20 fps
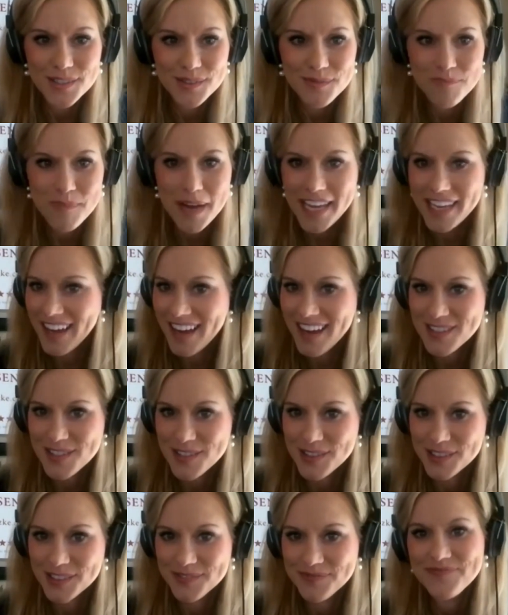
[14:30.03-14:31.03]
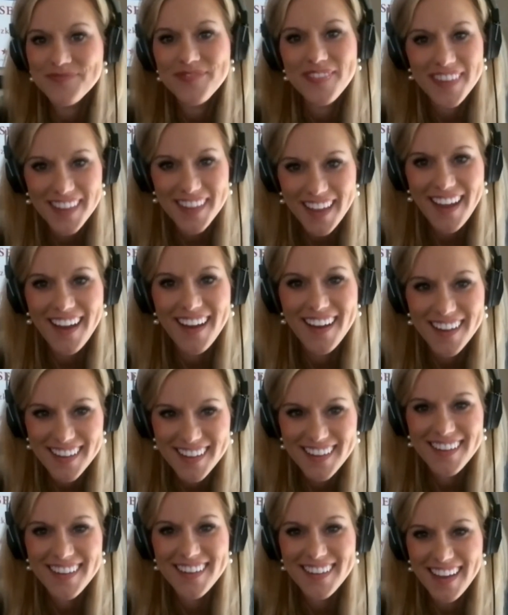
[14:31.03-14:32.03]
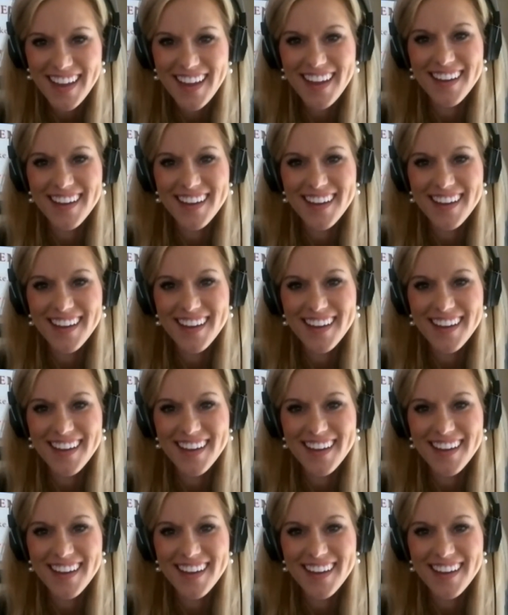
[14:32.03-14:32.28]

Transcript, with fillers: Mike, Mike Castle, Castle, yes. Yeah. Uh, yeah.